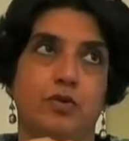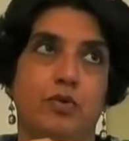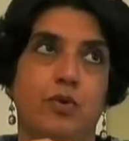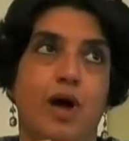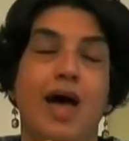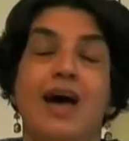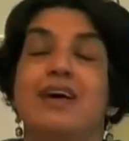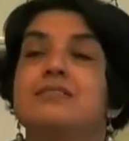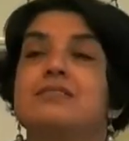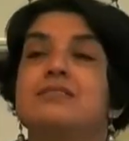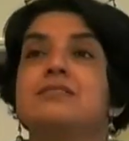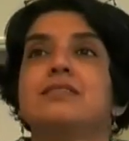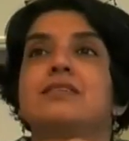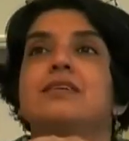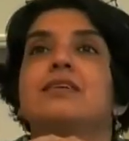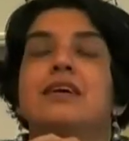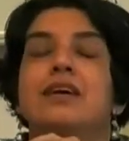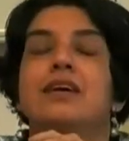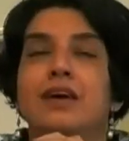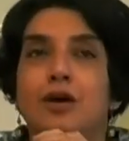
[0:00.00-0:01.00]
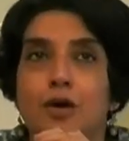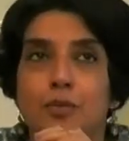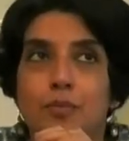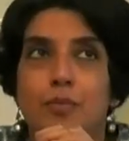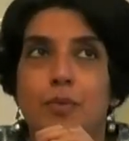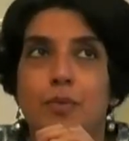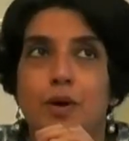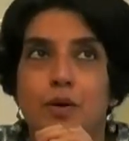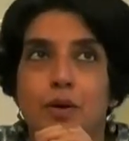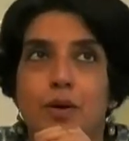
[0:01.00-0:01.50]
as
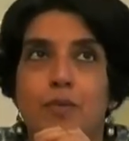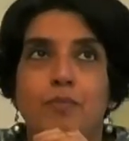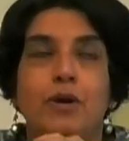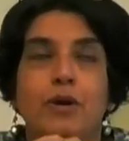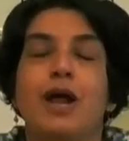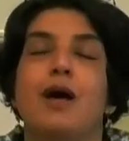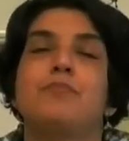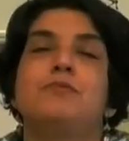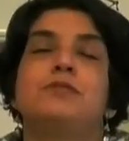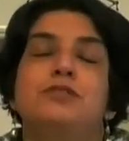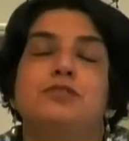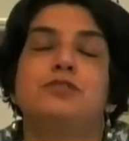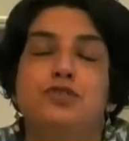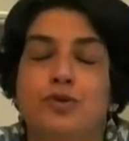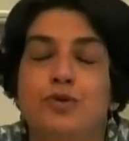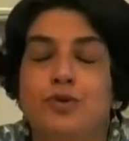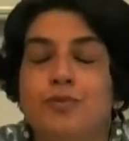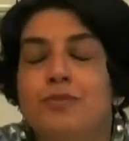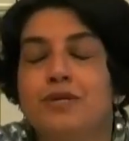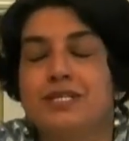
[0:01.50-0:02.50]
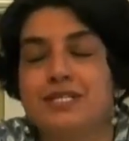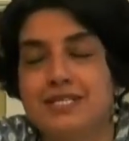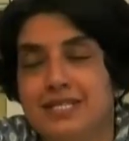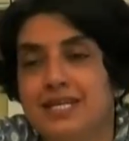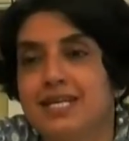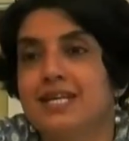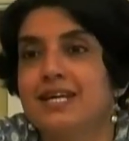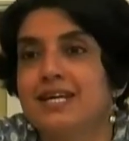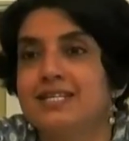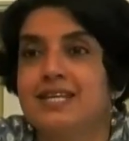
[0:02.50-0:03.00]
perhaps it shouldn't be
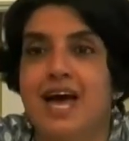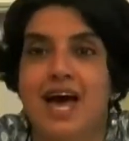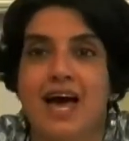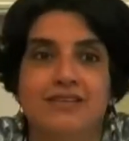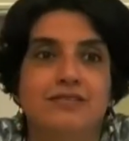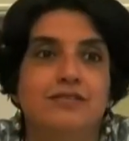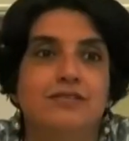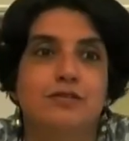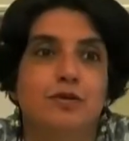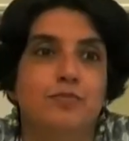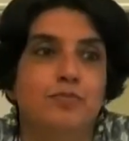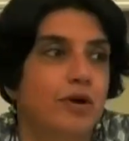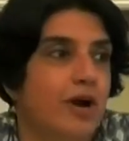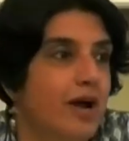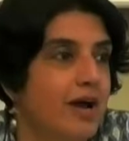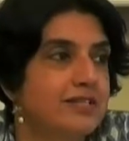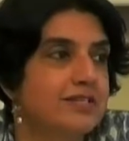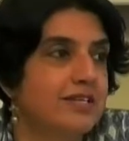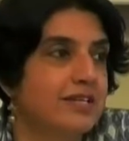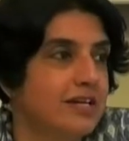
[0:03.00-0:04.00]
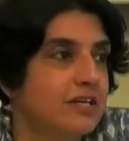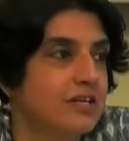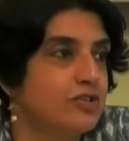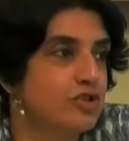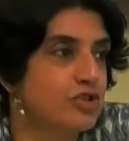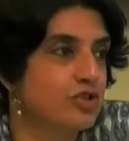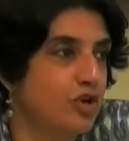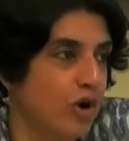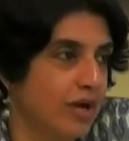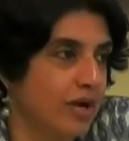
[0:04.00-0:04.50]
seen as surprising and
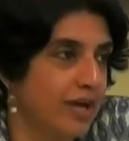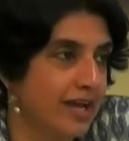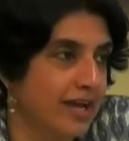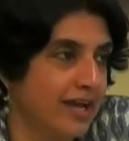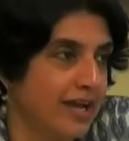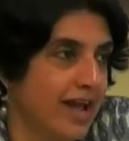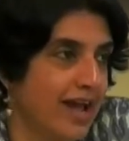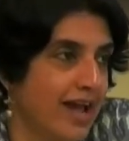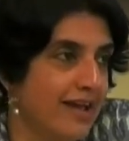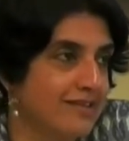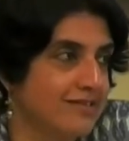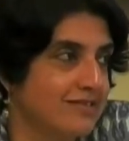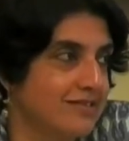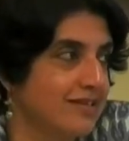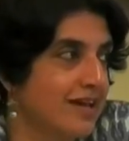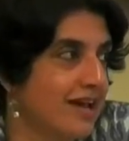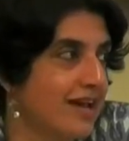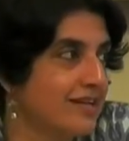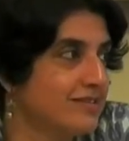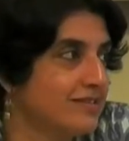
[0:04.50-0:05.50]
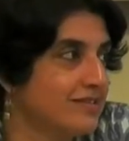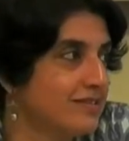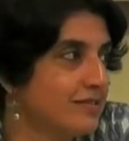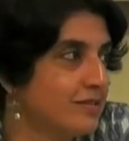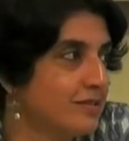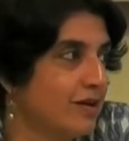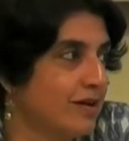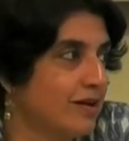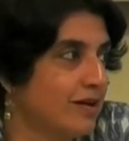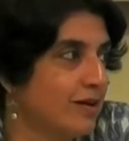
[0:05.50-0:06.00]
shocking as
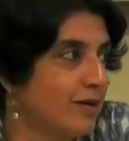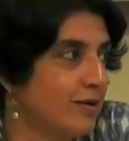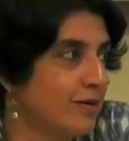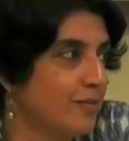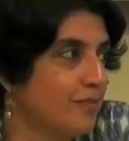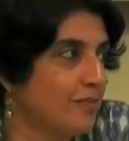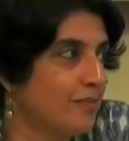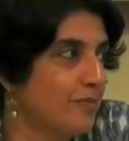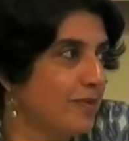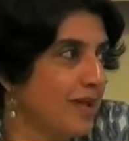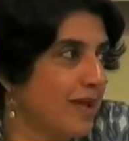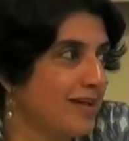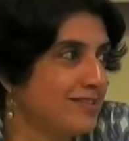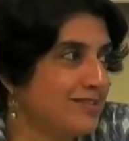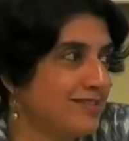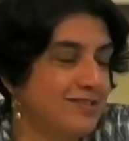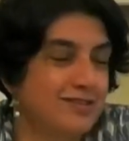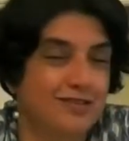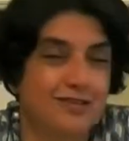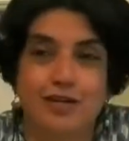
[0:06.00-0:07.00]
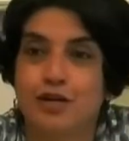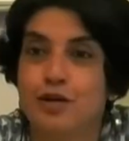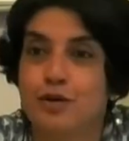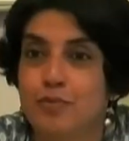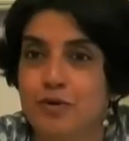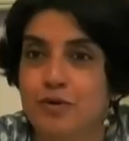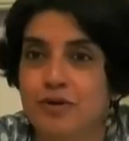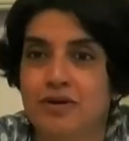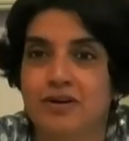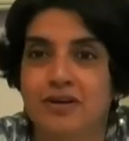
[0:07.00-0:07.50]
the
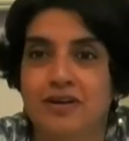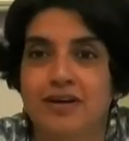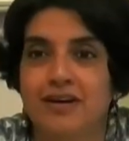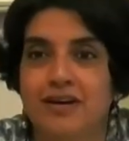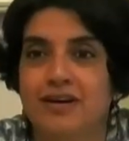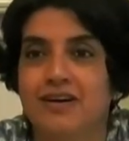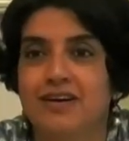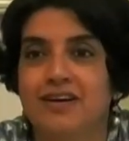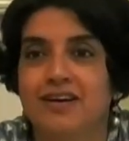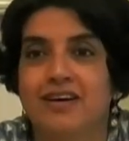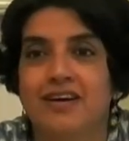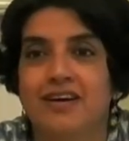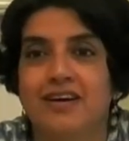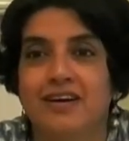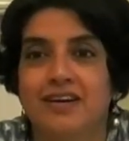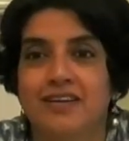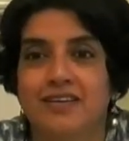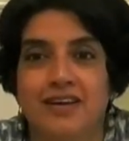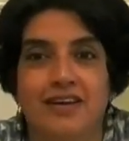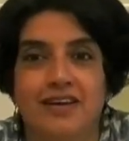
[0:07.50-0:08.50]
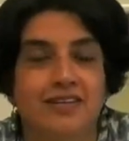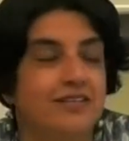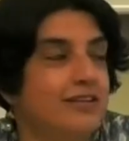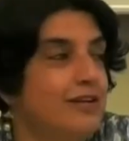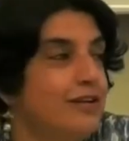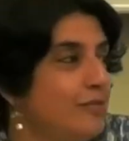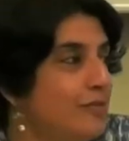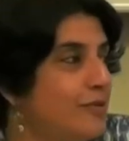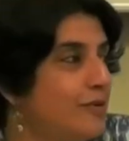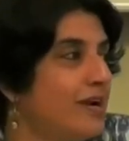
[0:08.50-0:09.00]
liberal
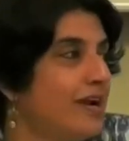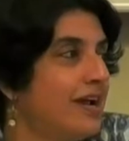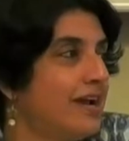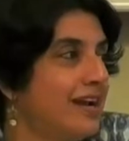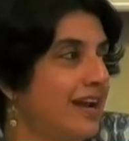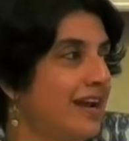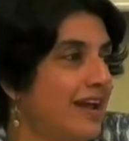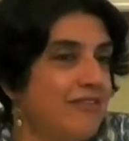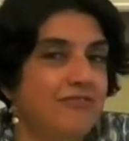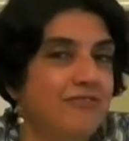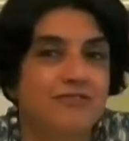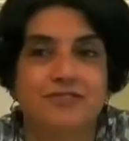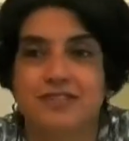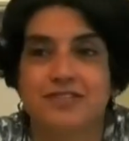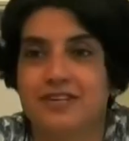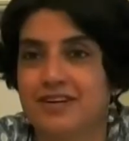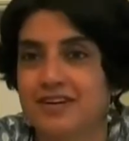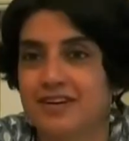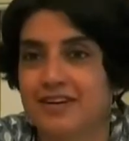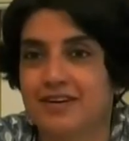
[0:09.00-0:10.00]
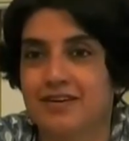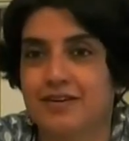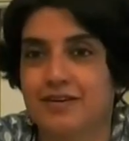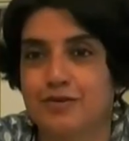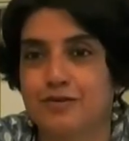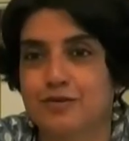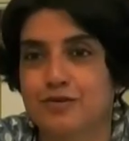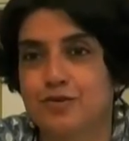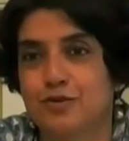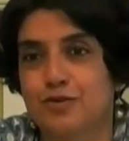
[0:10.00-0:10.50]
and left
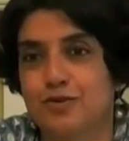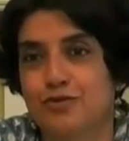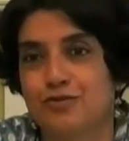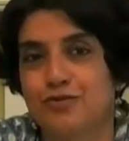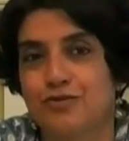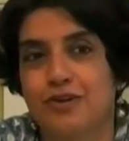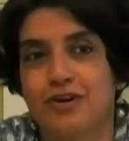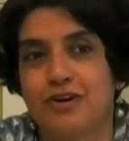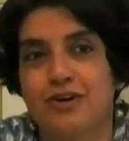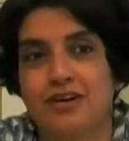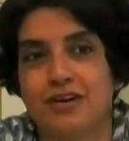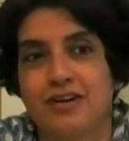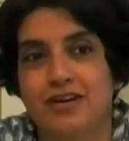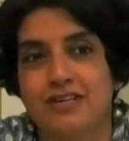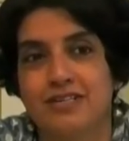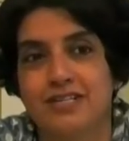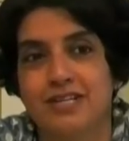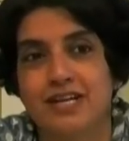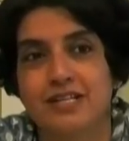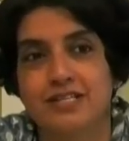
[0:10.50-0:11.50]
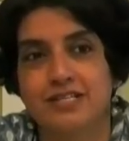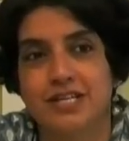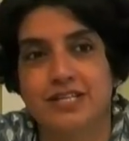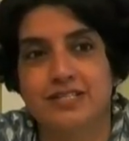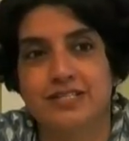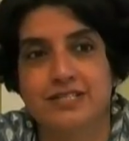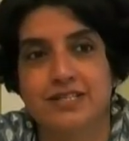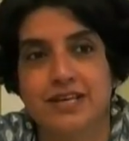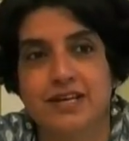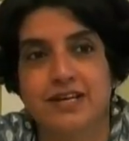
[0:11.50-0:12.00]
sort of
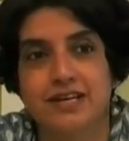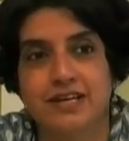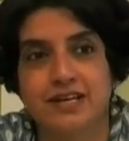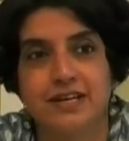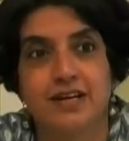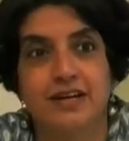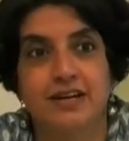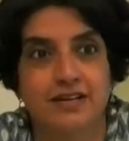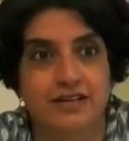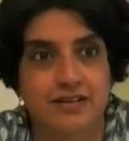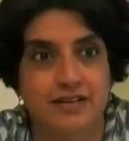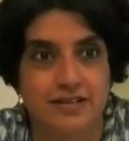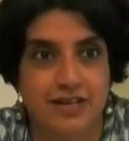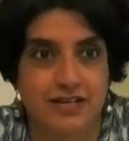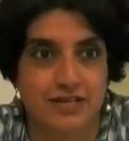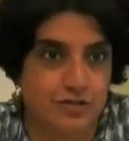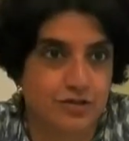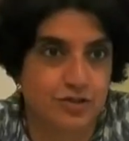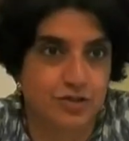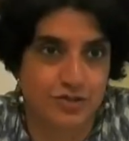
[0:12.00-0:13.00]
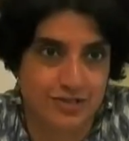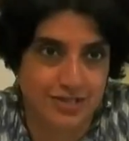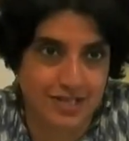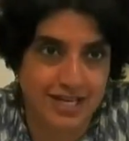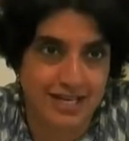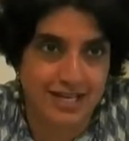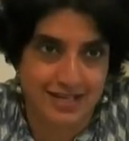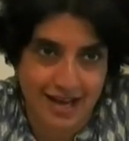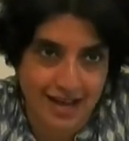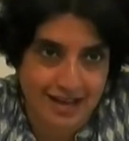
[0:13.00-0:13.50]
intelligentsia in India tends to
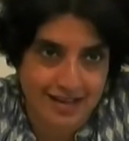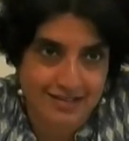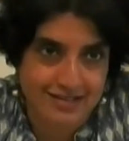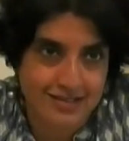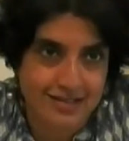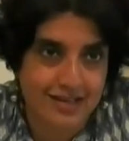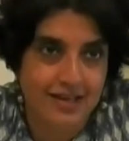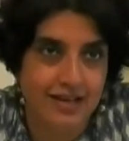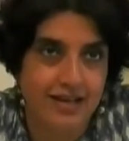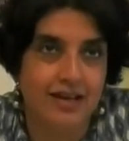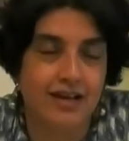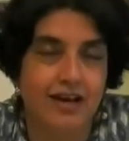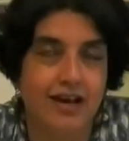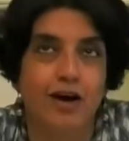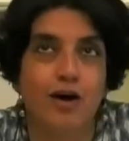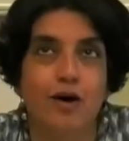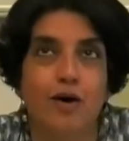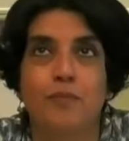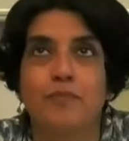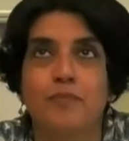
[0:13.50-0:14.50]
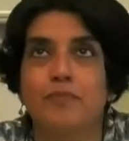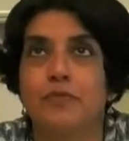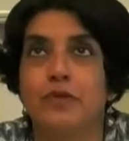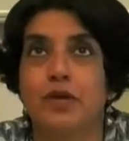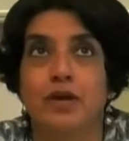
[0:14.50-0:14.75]
see it as. How